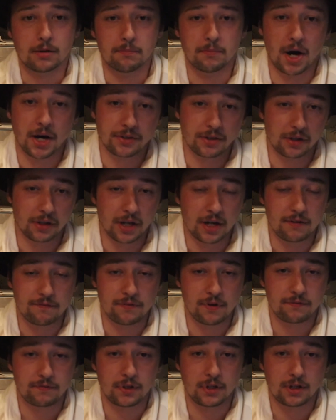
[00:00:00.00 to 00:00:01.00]
By the
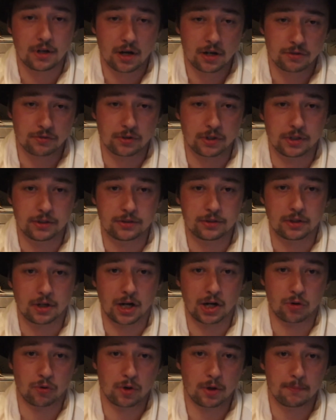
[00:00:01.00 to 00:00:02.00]
late 1500s,
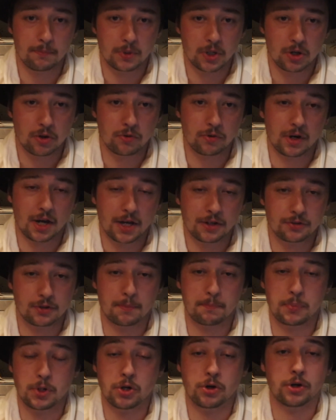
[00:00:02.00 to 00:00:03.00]
a group known as
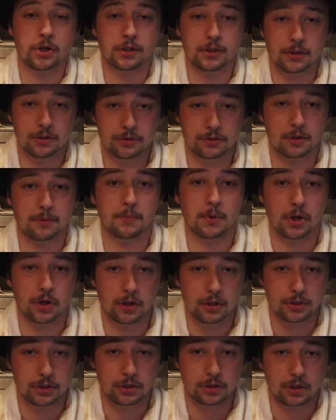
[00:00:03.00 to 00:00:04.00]
the Puritans
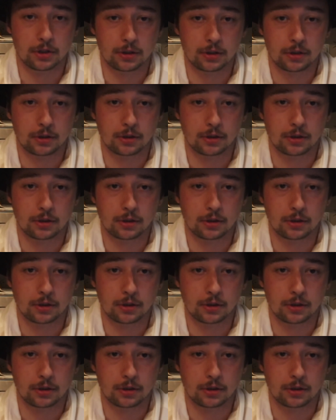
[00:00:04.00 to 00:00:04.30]
emerged.